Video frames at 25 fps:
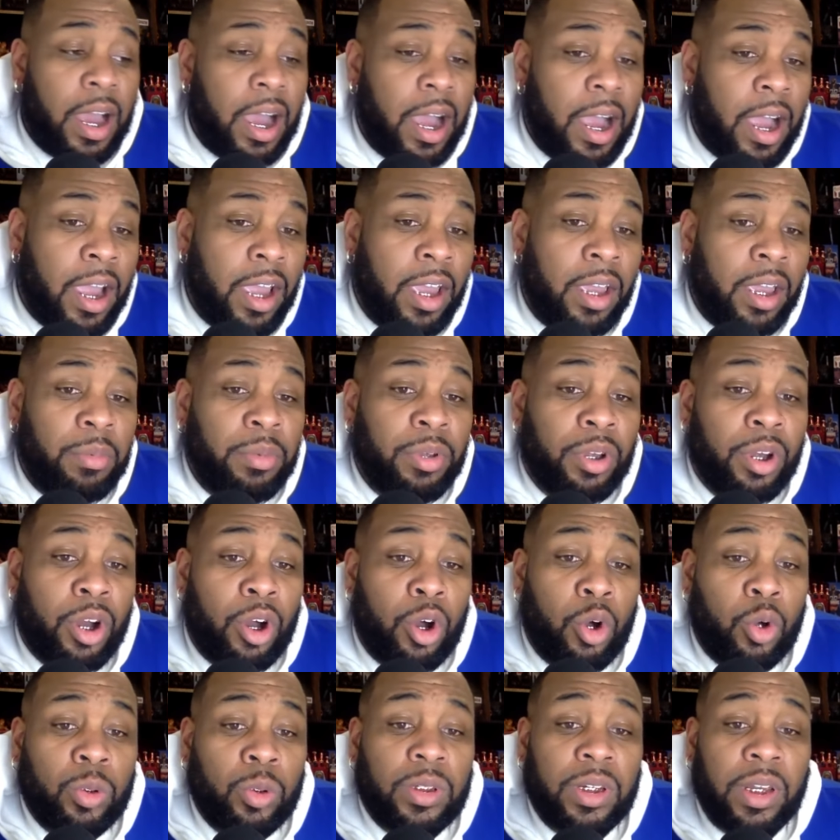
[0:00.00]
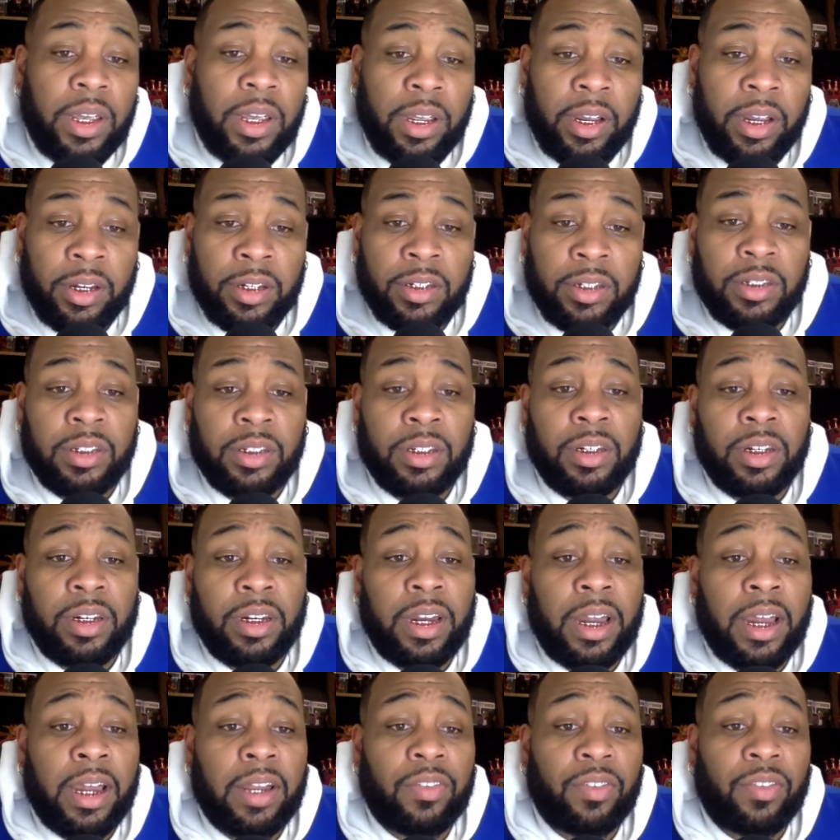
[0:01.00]
I am your host, Harrison,
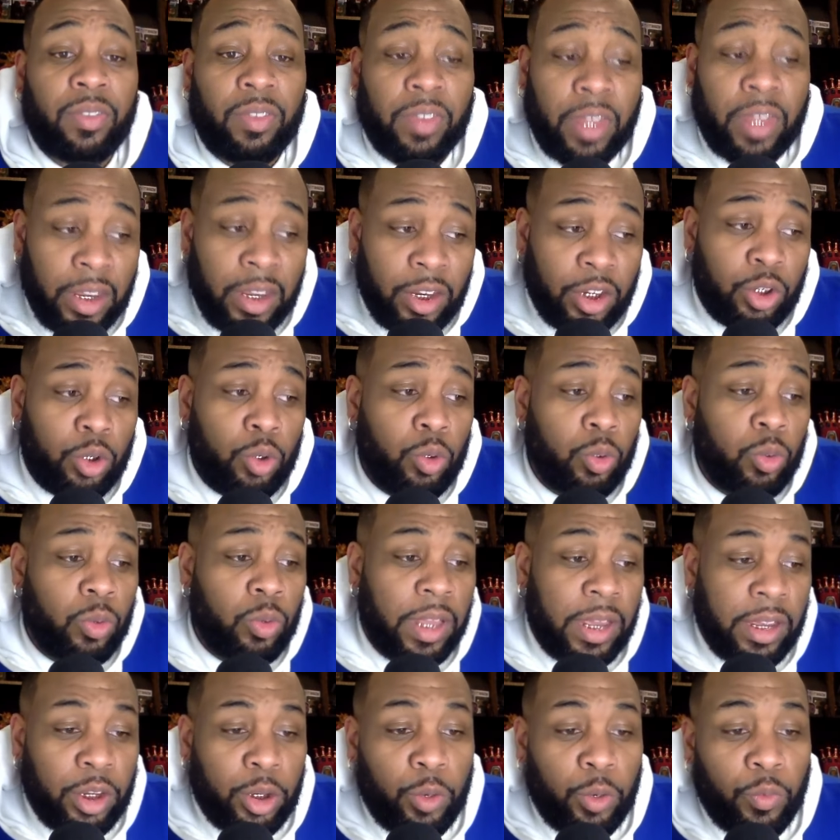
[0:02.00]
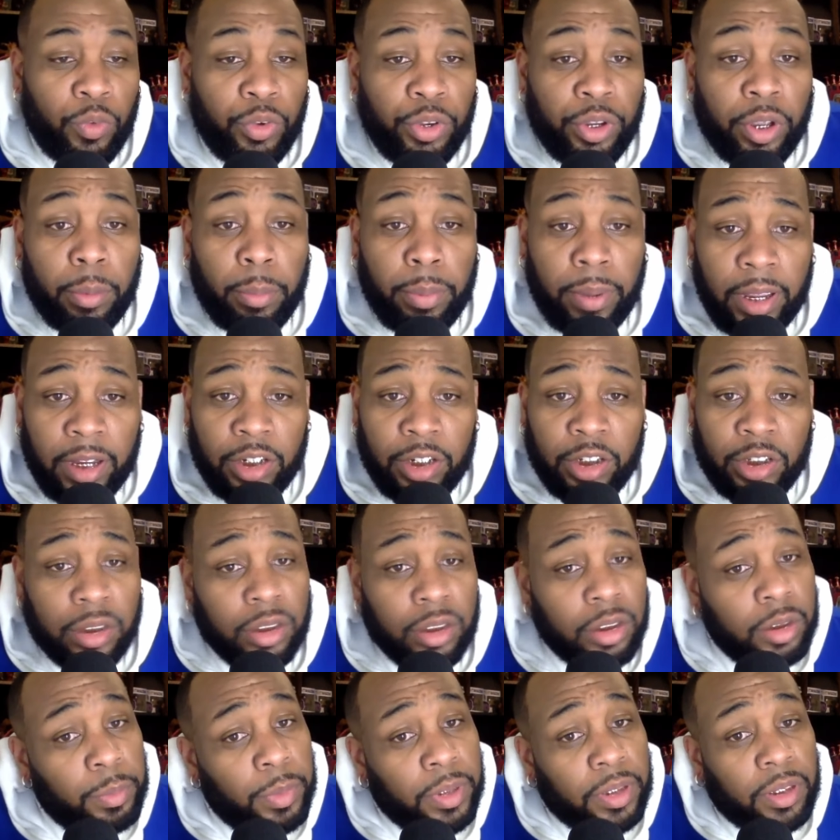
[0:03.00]
and I thank you thank you for your
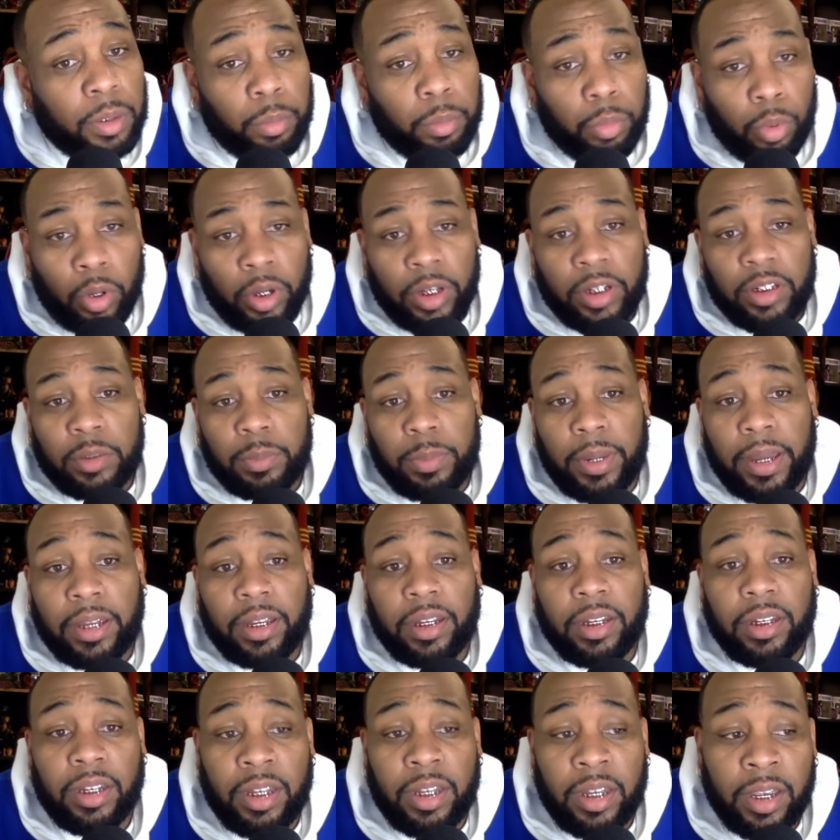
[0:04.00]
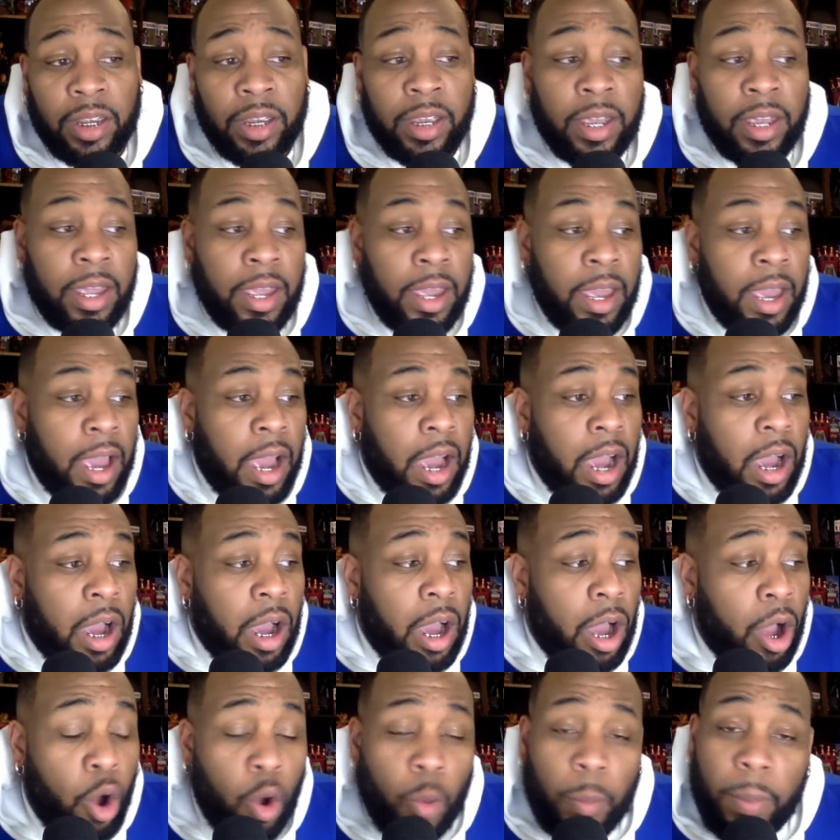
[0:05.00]
patience but the boy is back again i
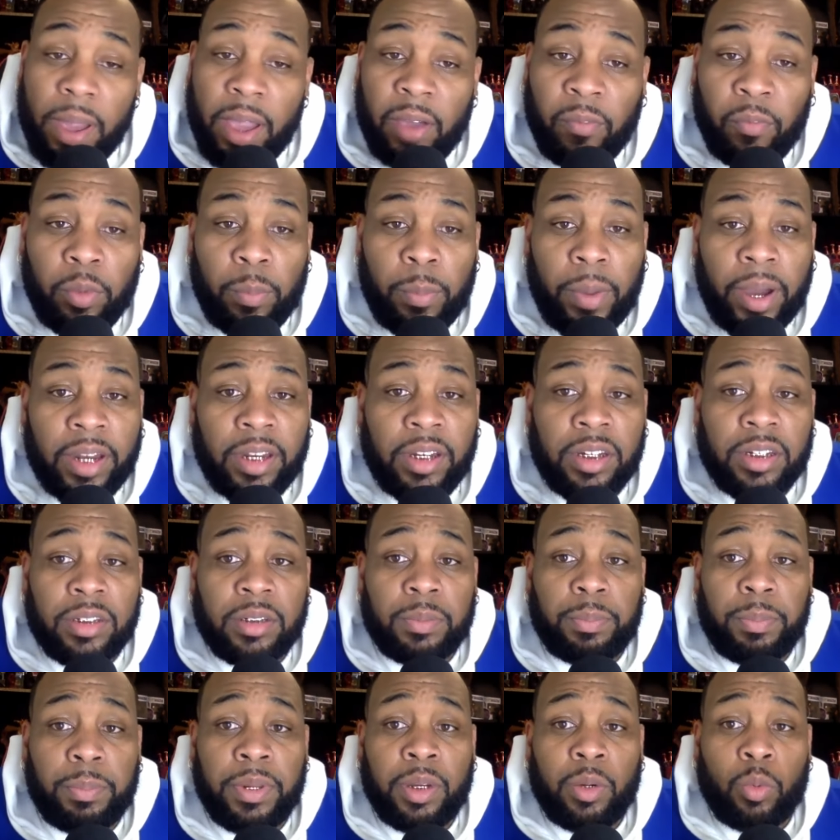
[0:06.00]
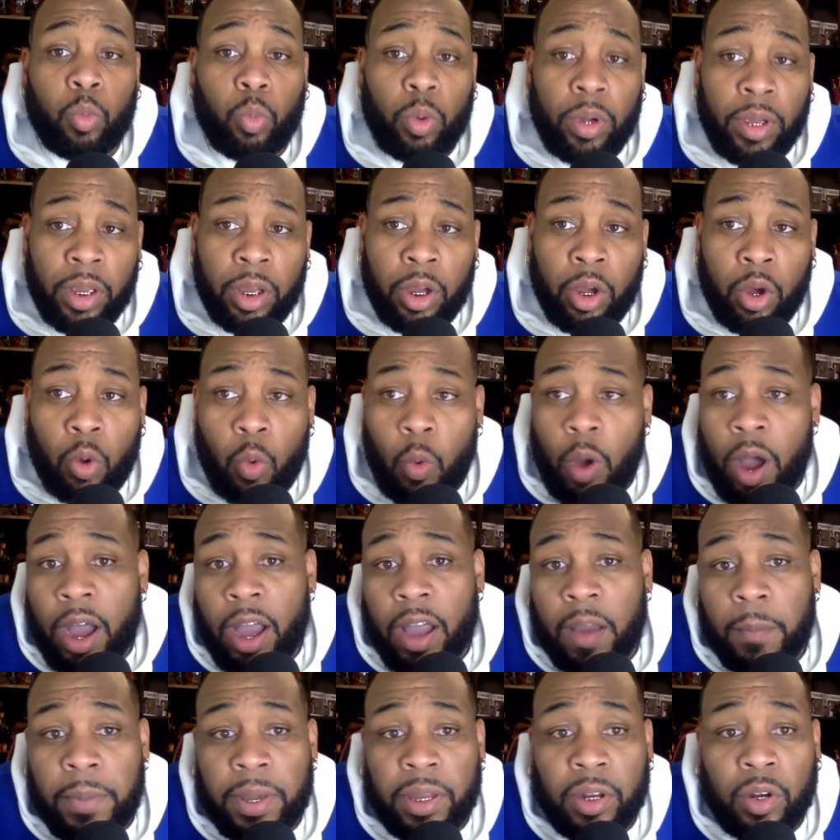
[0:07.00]
hope everybody has been well while
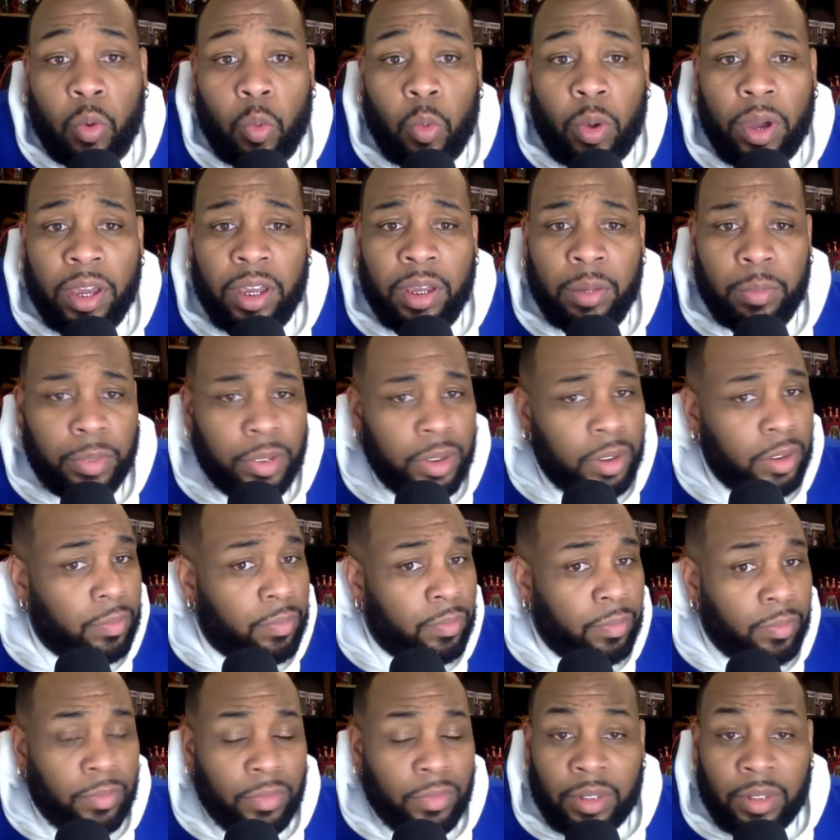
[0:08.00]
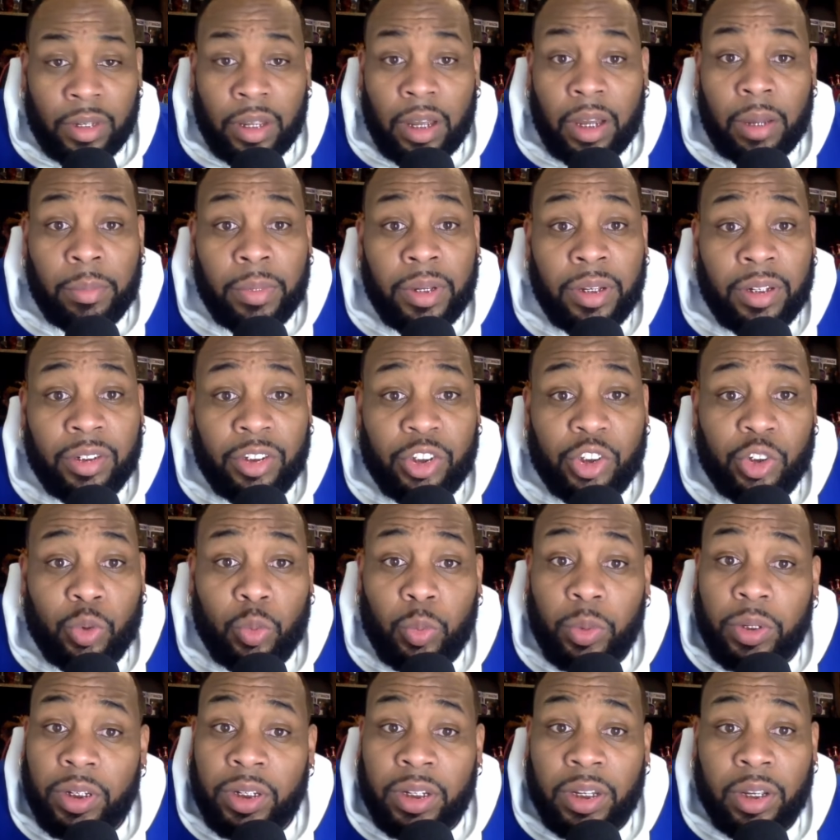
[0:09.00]
i've been away but i mean shoot
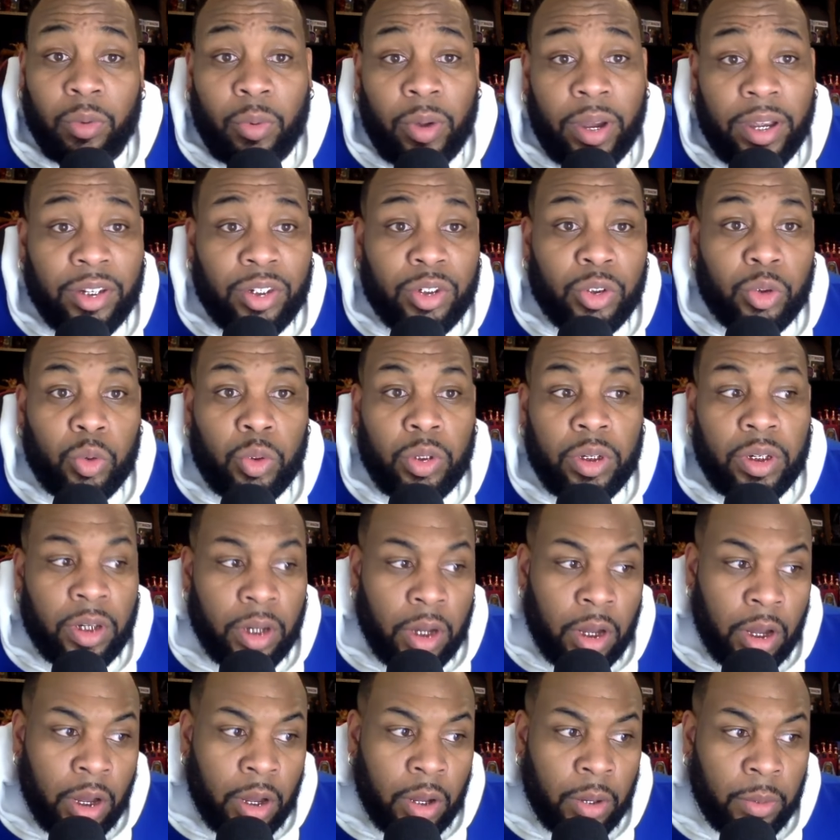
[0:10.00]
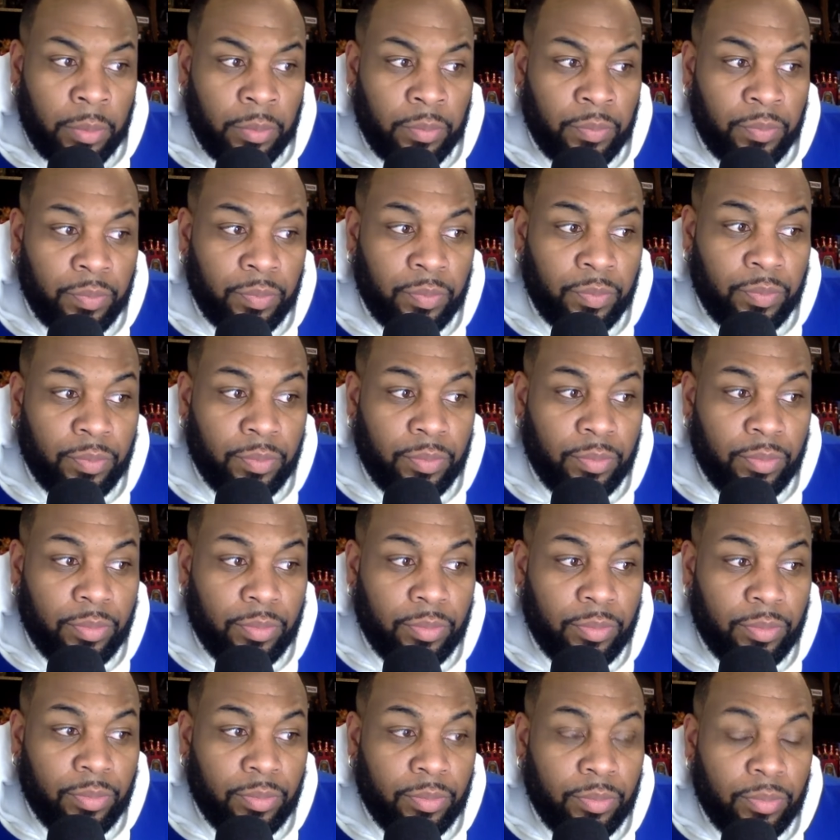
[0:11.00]
we can get right to it um
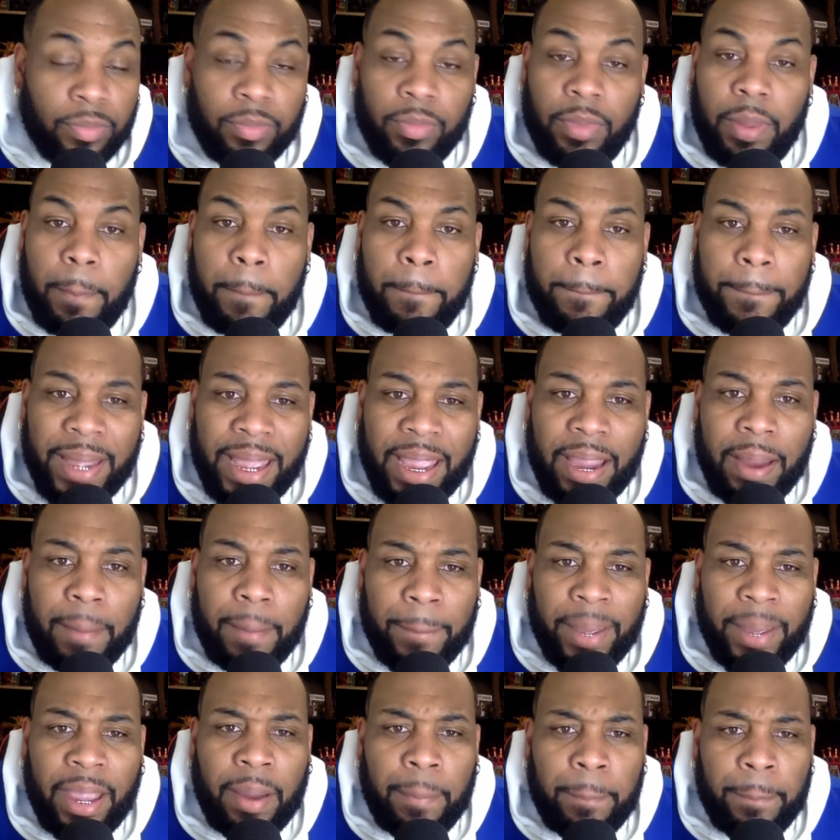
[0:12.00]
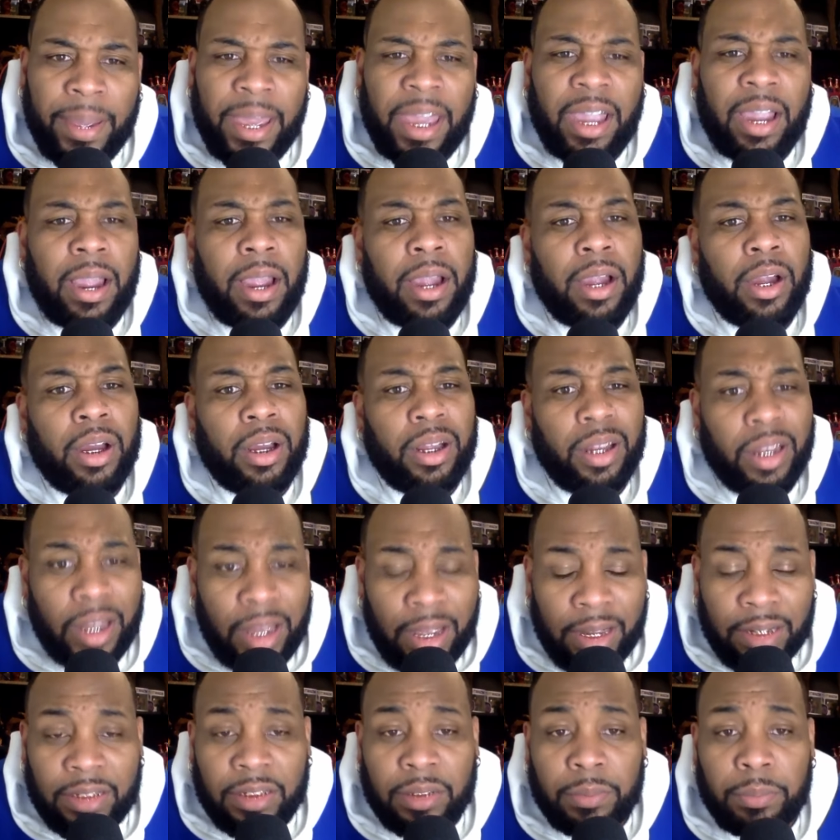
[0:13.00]
back, back, back.
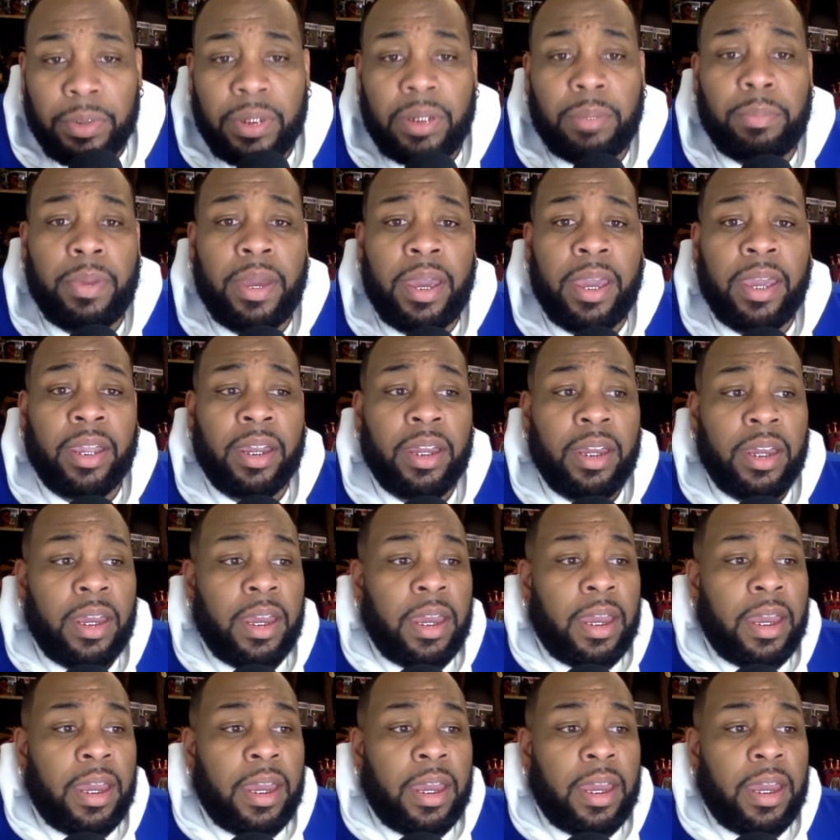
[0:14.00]
Glad to be back.